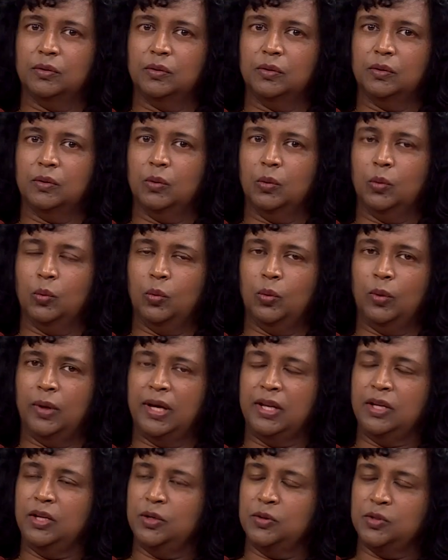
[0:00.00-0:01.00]

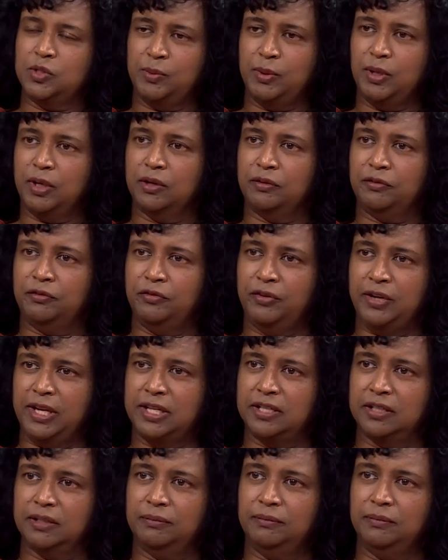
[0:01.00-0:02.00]
When you speak of
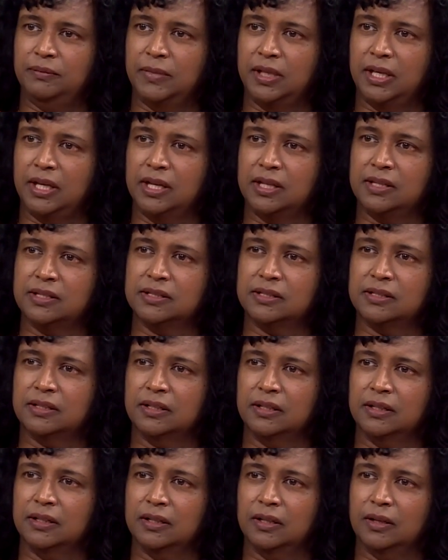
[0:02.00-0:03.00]
freedom, it's
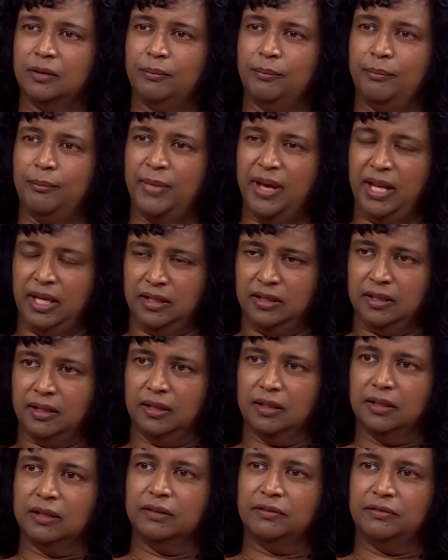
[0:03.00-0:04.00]

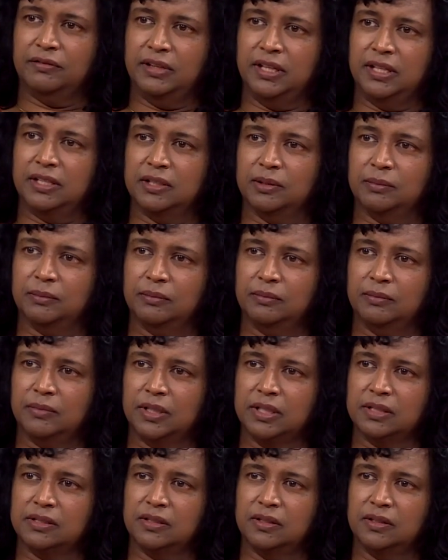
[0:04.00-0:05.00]
mental freedom,
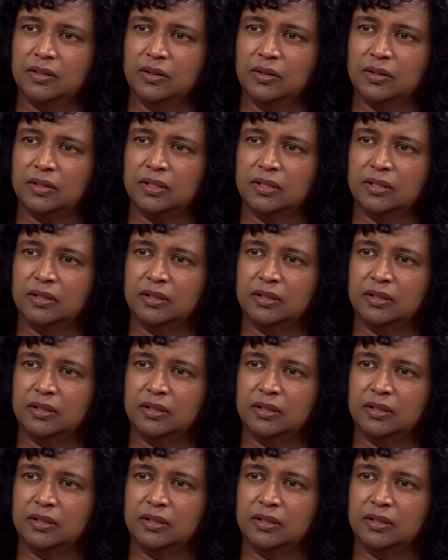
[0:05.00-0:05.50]
is it not?